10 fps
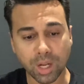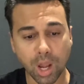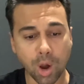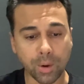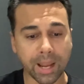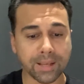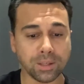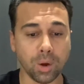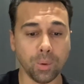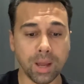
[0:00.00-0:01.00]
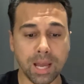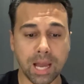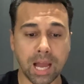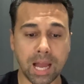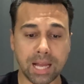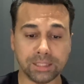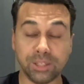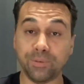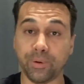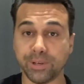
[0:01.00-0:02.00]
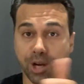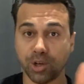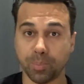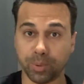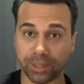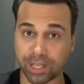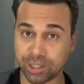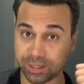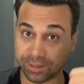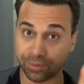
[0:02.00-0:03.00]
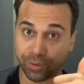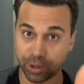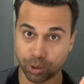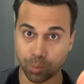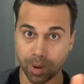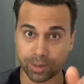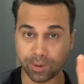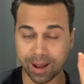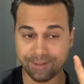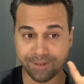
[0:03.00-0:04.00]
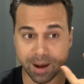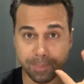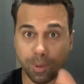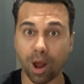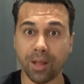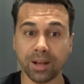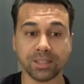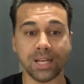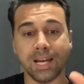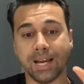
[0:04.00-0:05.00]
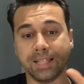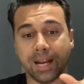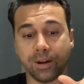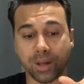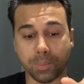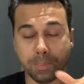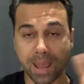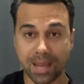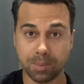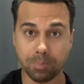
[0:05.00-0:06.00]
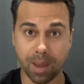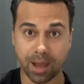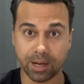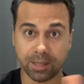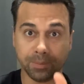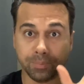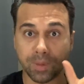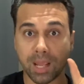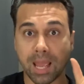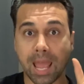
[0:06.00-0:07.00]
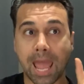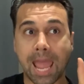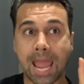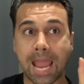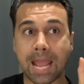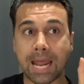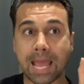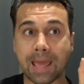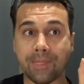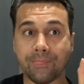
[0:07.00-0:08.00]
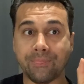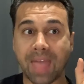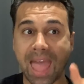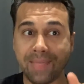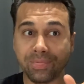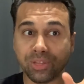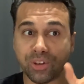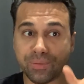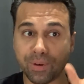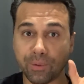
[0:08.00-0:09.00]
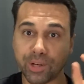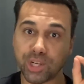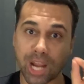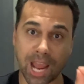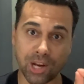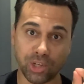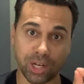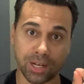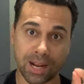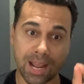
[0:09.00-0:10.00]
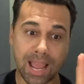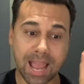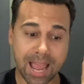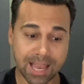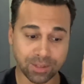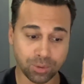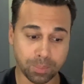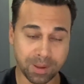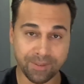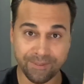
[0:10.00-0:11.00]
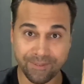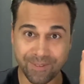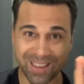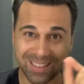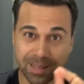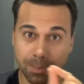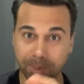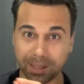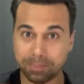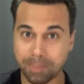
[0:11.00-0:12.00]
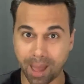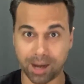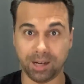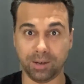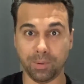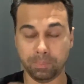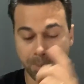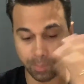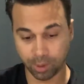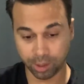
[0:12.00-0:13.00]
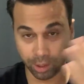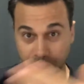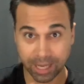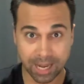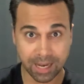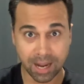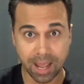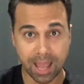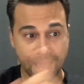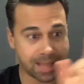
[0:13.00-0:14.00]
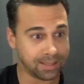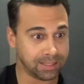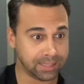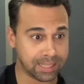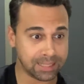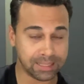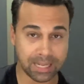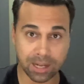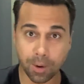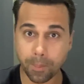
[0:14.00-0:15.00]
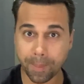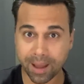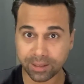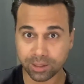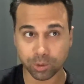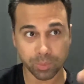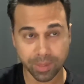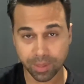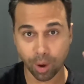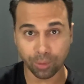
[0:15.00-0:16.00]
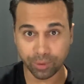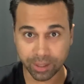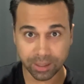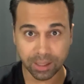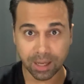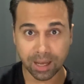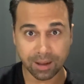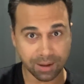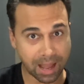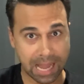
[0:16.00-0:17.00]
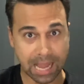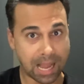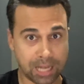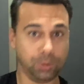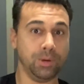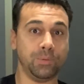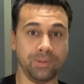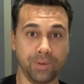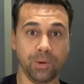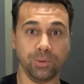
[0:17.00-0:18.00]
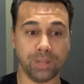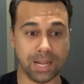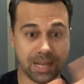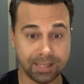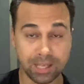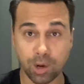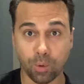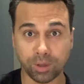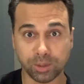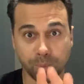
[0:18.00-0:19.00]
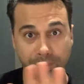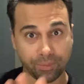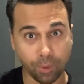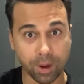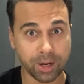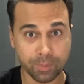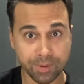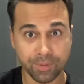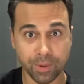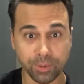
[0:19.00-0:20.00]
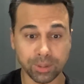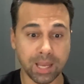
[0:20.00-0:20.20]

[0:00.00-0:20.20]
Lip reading: Okay, so differentiation potential is the first one. You gotta find a product that you can make it better, and that differentiation has to be visibly better. When people are looking and they see the competitors with over 100 reviews and they see yours with 40 reviews,